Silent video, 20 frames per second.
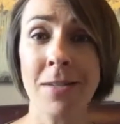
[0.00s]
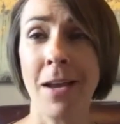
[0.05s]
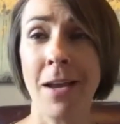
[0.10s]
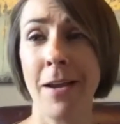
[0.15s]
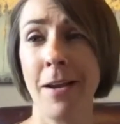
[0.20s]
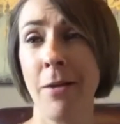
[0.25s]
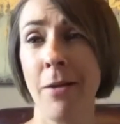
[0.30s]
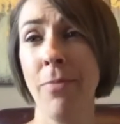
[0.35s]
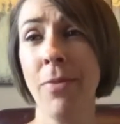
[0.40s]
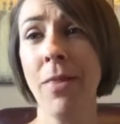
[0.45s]
I had
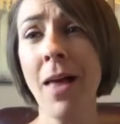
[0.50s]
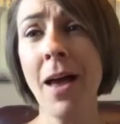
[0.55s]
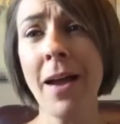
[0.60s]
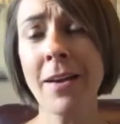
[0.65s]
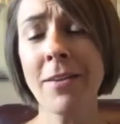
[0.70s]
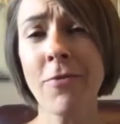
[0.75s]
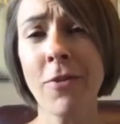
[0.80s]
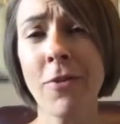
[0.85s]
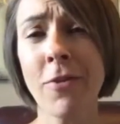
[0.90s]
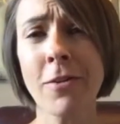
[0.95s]

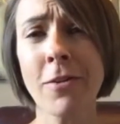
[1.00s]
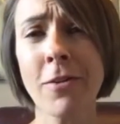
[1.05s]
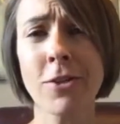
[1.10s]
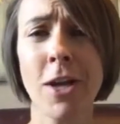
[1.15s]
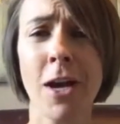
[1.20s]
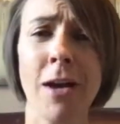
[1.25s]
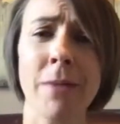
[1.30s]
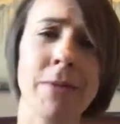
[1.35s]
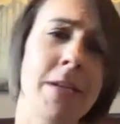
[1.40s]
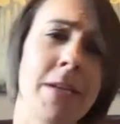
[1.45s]
applied for other
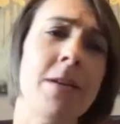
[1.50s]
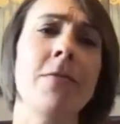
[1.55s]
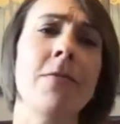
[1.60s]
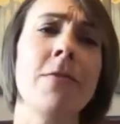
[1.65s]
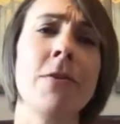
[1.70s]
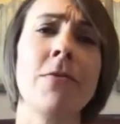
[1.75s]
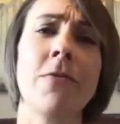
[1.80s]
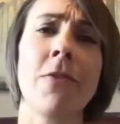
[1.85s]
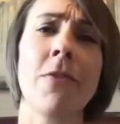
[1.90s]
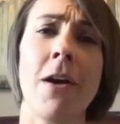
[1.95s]
jobs,
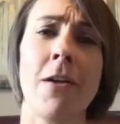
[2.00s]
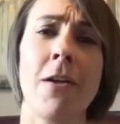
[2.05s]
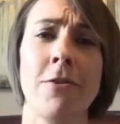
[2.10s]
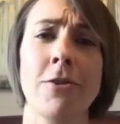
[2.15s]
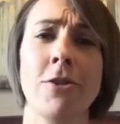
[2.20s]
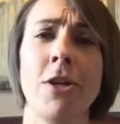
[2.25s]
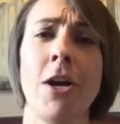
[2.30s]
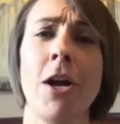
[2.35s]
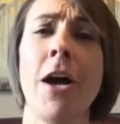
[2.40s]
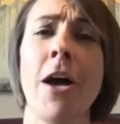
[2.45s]
interviewed for other
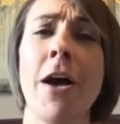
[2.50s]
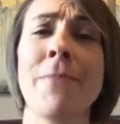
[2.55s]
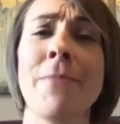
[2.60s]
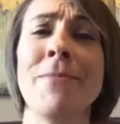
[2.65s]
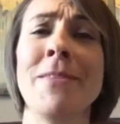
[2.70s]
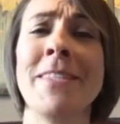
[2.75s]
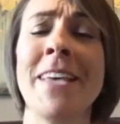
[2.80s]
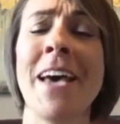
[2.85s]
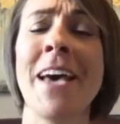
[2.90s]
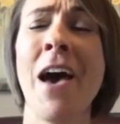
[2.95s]

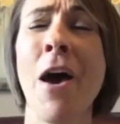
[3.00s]
jobs,